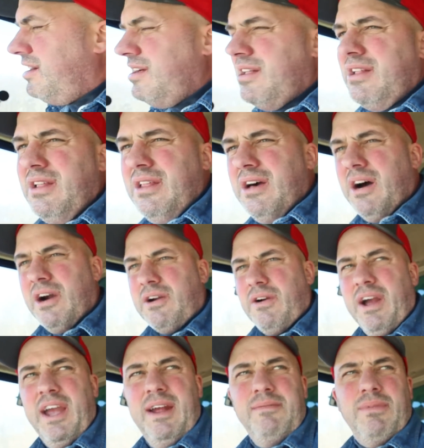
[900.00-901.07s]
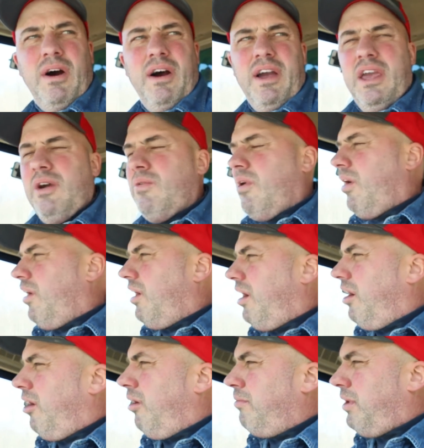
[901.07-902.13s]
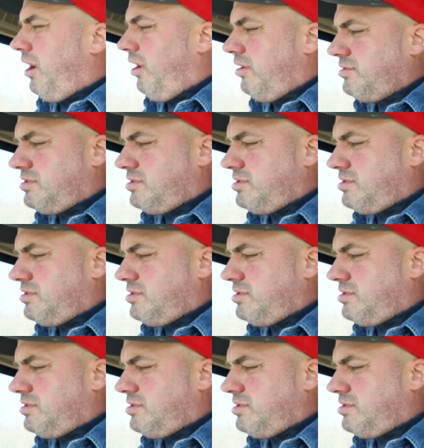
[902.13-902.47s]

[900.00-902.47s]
A grain buggy will almost